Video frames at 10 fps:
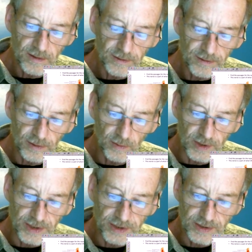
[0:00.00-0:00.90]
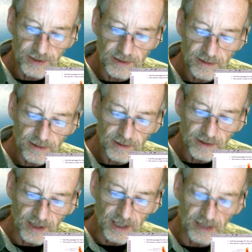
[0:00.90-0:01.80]
through which
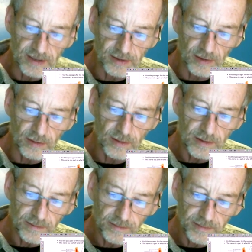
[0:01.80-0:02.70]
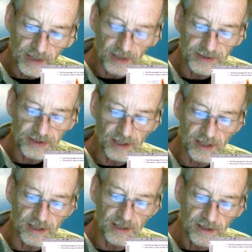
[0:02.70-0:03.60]
the nasopalatine
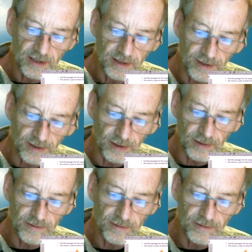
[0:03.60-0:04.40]
nerve